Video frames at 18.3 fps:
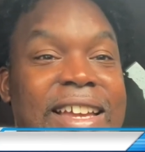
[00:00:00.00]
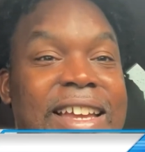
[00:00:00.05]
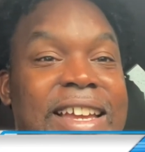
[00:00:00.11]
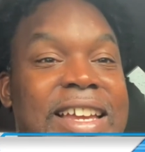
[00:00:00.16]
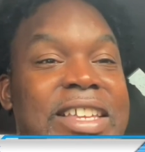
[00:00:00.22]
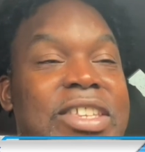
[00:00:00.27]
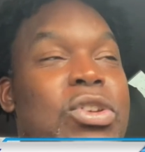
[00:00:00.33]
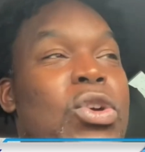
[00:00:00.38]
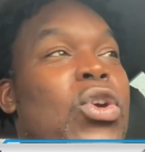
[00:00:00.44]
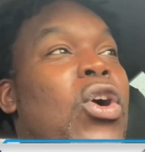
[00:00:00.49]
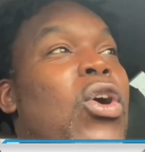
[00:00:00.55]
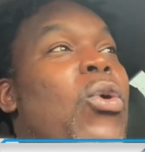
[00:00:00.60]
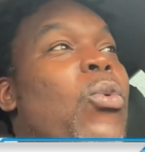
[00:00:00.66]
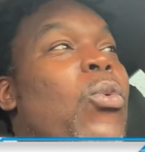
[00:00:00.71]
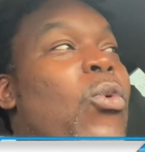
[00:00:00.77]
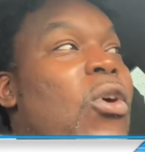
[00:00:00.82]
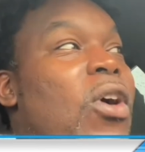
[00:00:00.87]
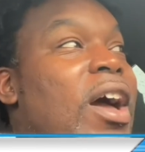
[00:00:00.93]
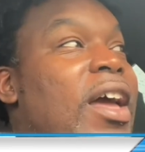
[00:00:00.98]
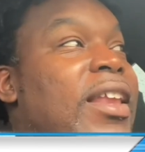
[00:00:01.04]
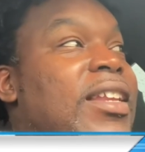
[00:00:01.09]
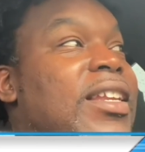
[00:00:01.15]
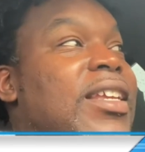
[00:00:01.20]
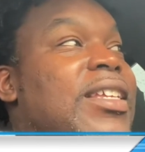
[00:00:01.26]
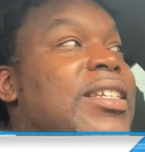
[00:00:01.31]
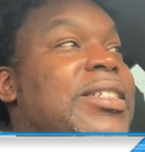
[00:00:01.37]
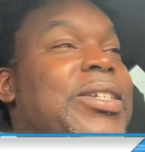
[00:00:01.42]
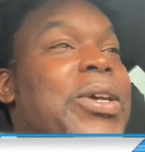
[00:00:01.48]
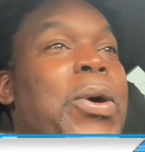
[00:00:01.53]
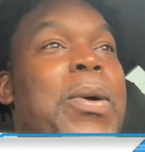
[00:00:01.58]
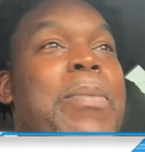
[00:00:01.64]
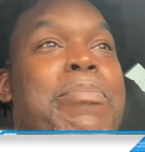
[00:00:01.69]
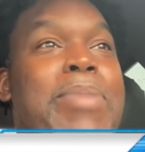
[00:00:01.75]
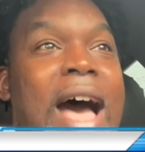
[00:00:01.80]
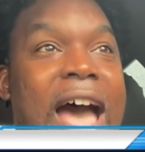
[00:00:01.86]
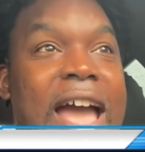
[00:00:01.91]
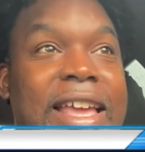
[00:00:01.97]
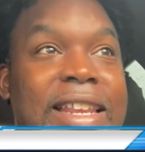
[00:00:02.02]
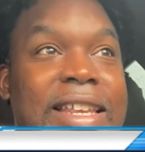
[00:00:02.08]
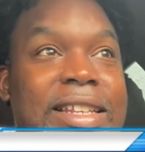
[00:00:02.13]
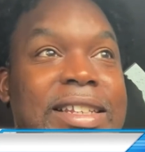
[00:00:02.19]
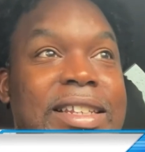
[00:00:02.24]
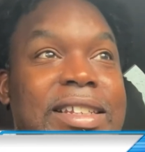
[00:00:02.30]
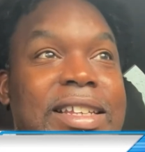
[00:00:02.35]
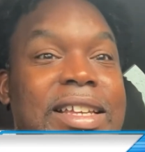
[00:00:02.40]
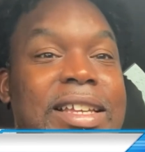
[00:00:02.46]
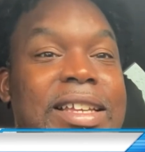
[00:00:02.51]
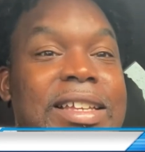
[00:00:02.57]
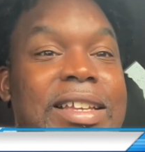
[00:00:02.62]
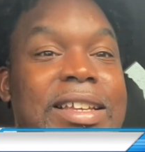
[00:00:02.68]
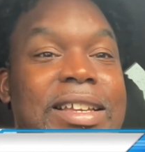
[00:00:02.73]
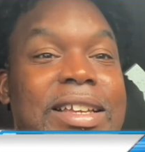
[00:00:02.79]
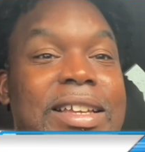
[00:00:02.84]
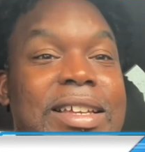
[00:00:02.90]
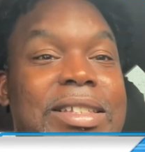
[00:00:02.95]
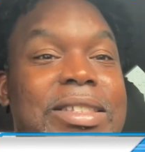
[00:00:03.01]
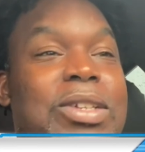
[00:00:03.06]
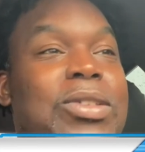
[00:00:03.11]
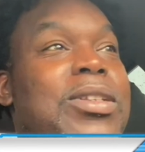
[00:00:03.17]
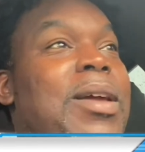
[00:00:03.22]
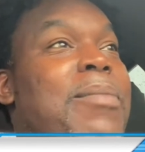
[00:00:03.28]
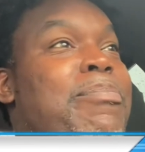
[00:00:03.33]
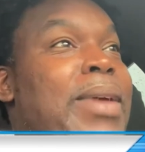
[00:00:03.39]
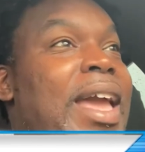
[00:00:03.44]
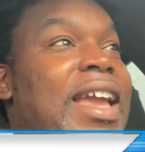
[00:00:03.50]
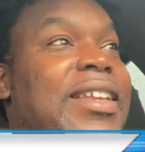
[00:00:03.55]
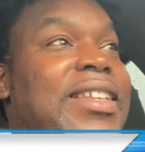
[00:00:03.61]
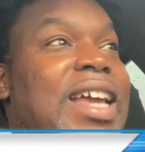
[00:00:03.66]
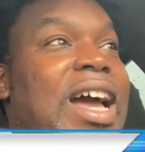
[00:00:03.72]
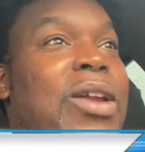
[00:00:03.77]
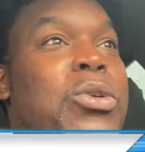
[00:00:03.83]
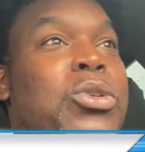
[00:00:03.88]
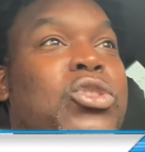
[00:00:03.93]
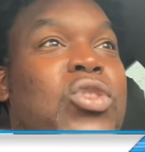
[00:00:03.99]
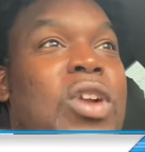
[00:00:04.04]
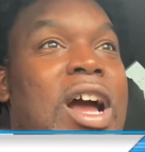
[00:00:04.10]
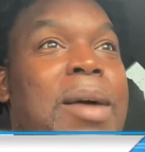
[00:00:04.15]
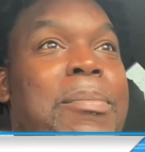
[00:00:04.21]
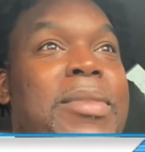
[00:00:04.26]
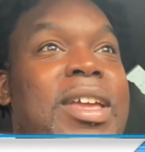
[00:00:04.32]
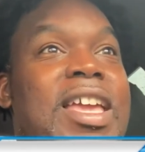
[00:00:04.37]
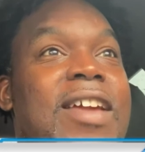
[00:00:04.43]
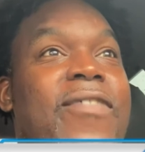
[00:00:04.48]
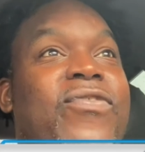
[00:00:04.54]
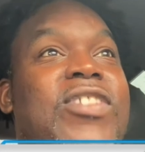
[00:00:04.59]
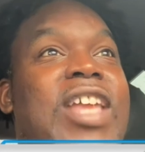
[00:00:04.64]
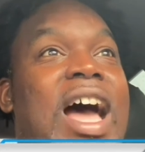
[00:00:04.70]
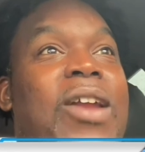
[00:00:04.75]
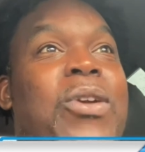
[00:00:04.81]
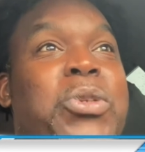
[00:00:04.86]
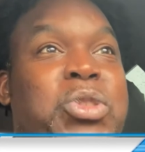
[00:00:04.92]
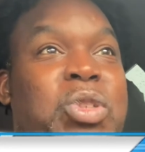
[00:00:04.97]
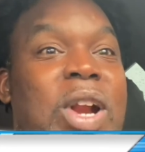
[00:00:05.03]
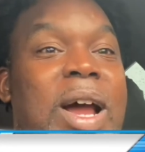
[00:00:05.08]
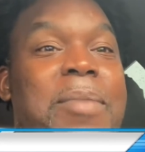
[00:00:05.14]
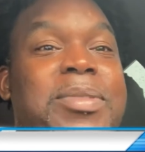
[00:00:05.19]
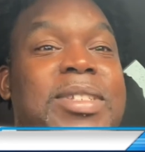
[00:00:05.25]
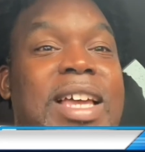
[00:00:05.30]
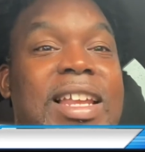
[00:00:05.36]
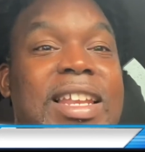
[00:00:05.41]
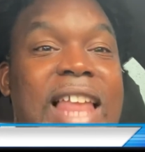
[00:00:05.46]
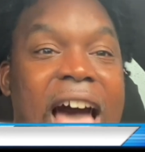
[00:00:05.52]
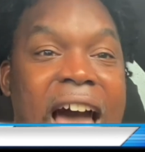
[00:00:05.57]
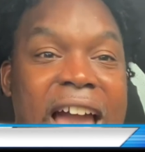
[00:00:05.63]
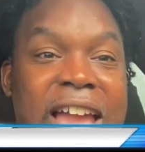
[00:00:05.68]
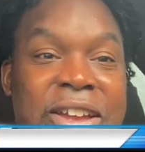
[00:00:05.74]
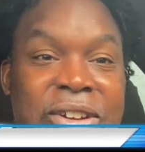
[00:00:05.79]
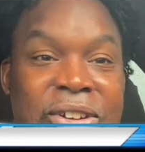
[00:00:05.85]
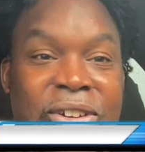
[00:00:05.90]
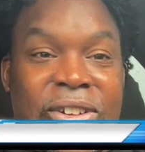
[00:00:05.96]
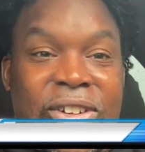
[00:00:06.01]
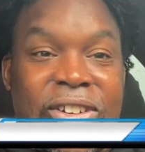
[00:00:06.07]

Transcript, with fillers: you don't want Joe Biden to debate Donald Trump if Donald Trump's a liar.